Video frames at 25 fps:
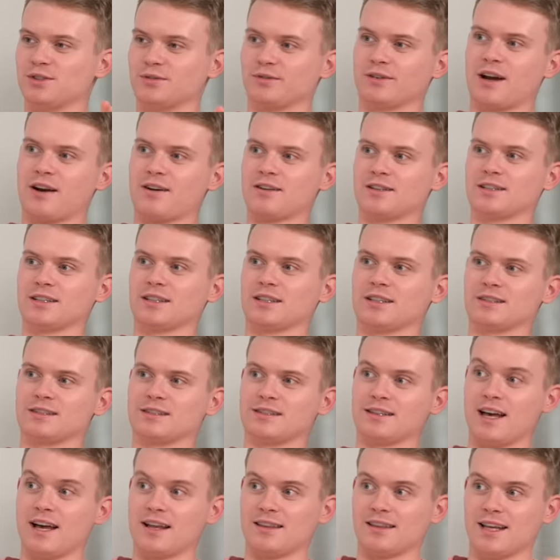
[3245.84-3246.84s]
of character because
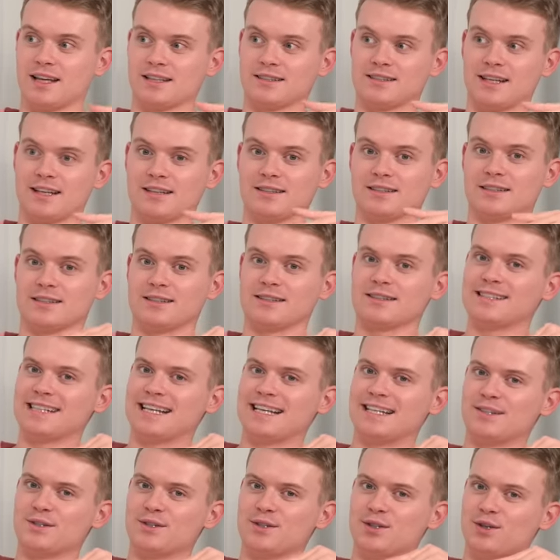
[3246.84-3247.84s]
that last sentence
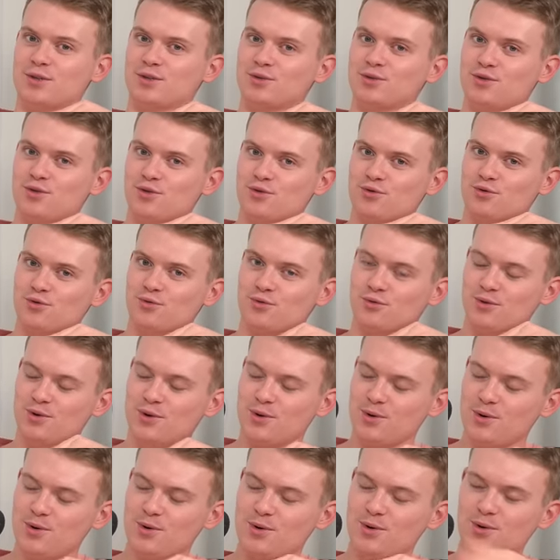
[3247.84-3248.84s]
is
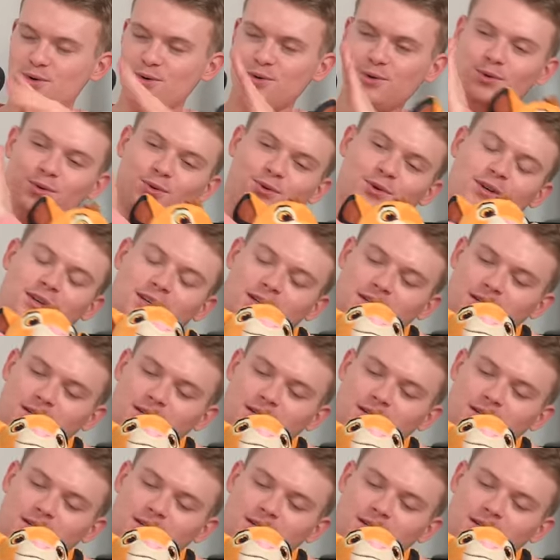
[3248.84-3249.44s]
true.